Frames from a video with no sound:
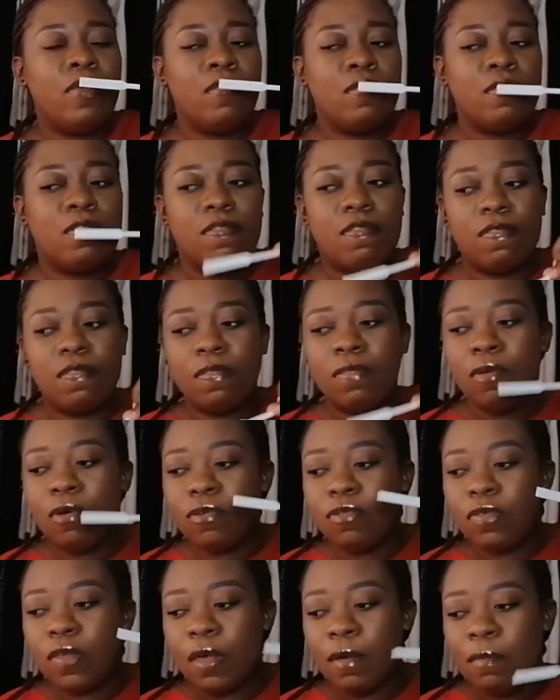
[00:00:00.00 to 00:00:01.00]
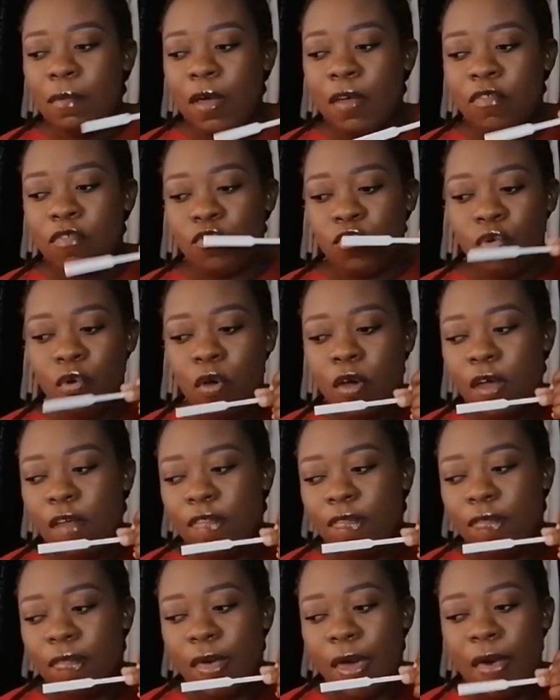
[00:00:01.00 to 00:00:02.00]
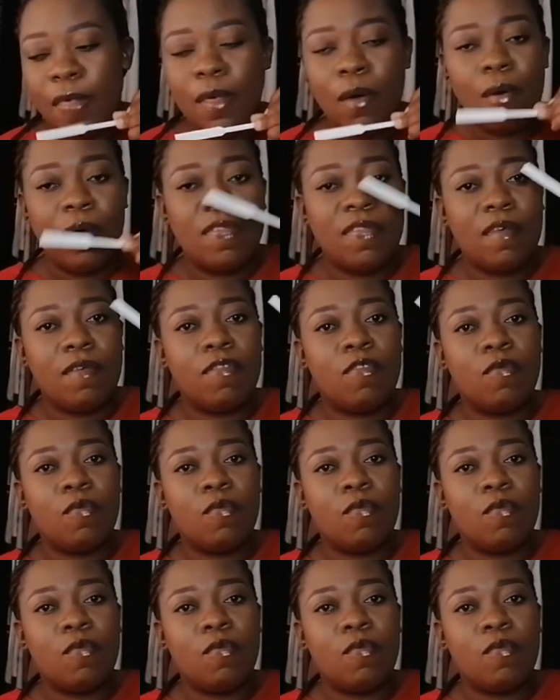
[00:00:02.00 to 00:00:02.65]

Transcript: It's not as strong as the other ones I've